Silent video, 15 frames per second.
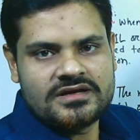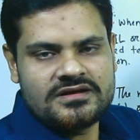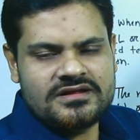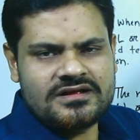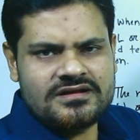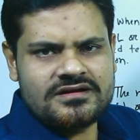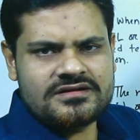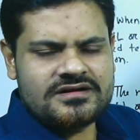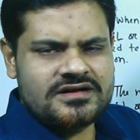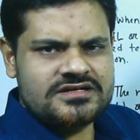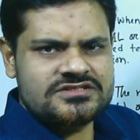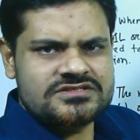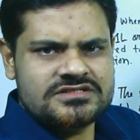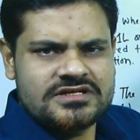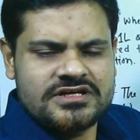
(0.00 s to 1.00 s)
Dear
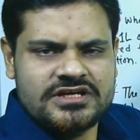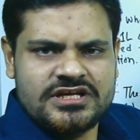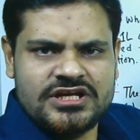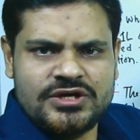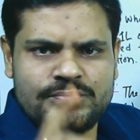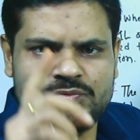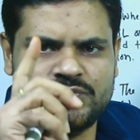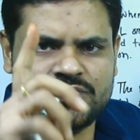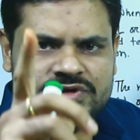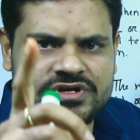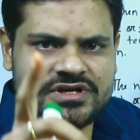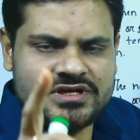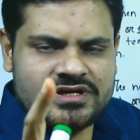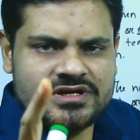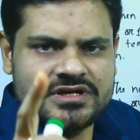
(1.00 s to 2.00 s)
learners, if
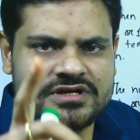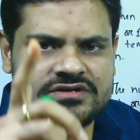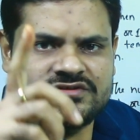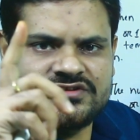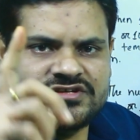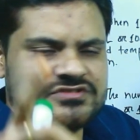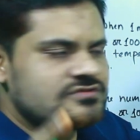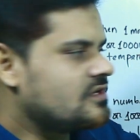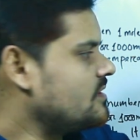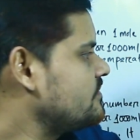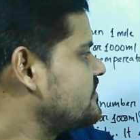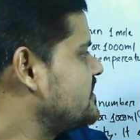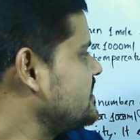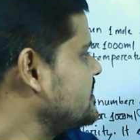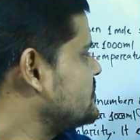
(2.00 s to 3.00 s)
we
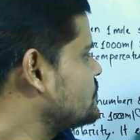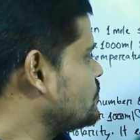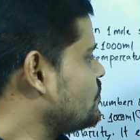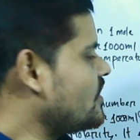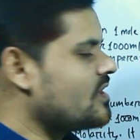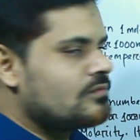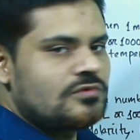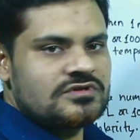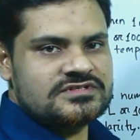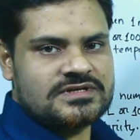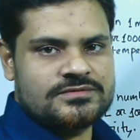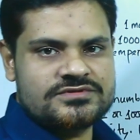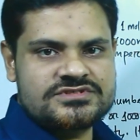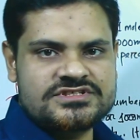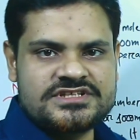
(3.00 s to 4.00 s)
dissolve this 1 mole
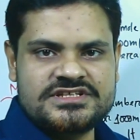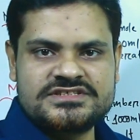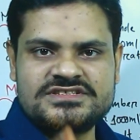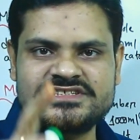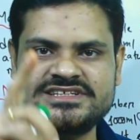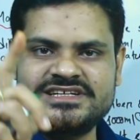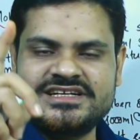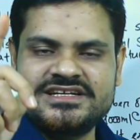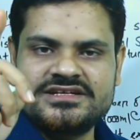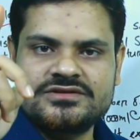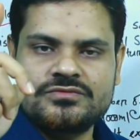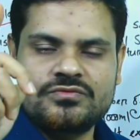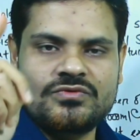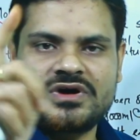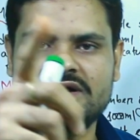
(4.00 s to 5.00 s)
substance in
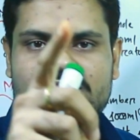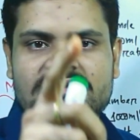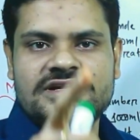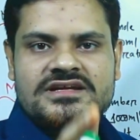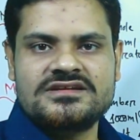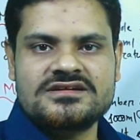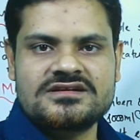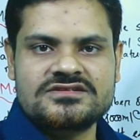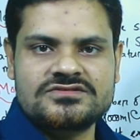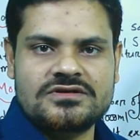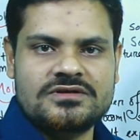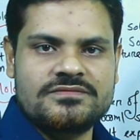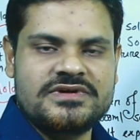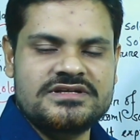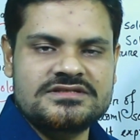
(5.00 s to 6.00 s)
1 liter
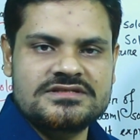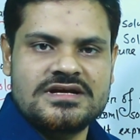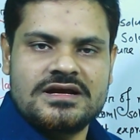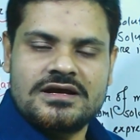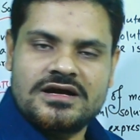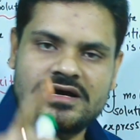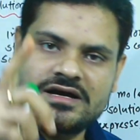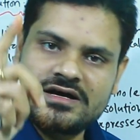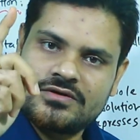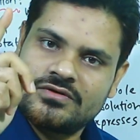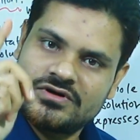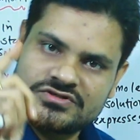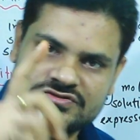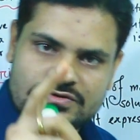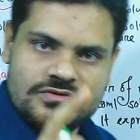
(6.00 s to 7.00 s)
solvent
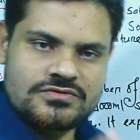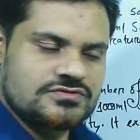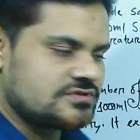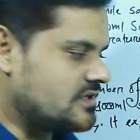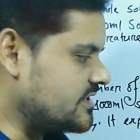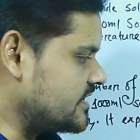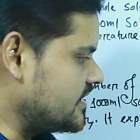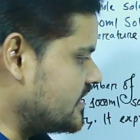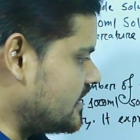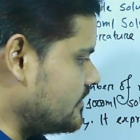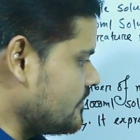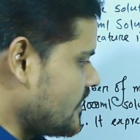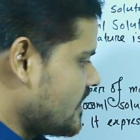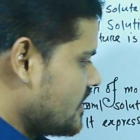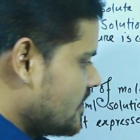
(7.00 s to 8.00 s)
or solution
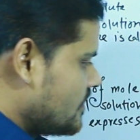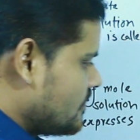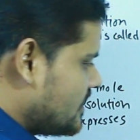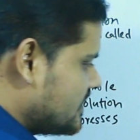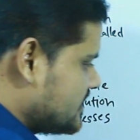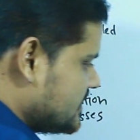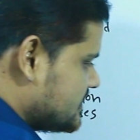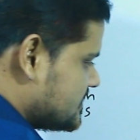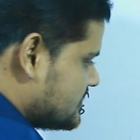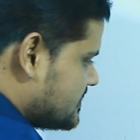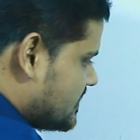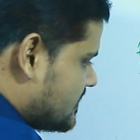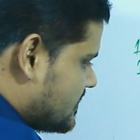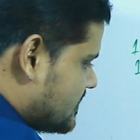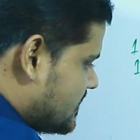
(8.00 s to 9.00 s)
here, look at this,
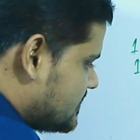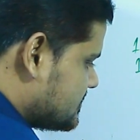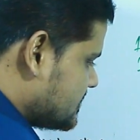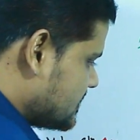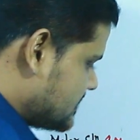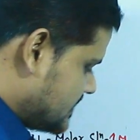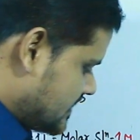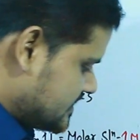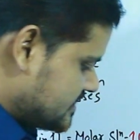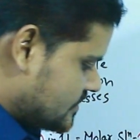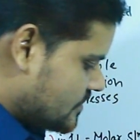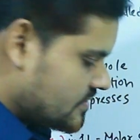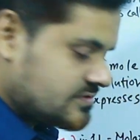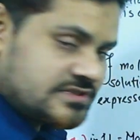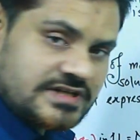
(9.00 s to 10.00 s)
dear learners. There is a
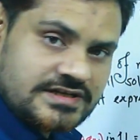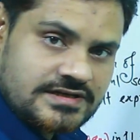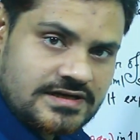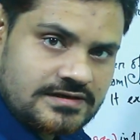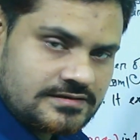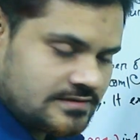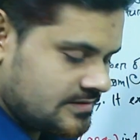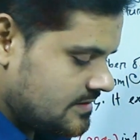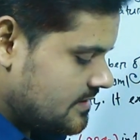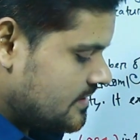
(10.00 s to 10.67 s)
container.